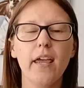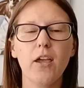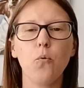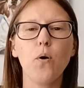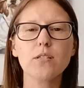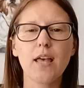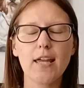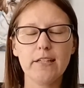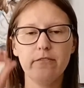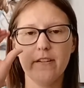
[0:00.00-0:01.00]
It was
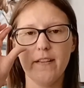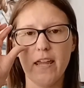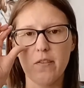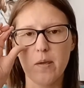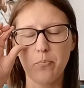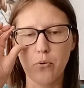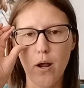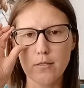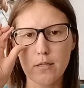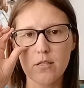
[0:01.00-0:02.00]
kind of a lengthy
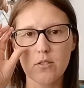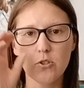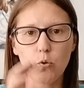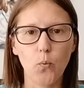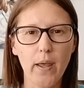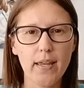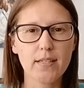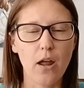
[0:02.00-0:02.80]
process to wait.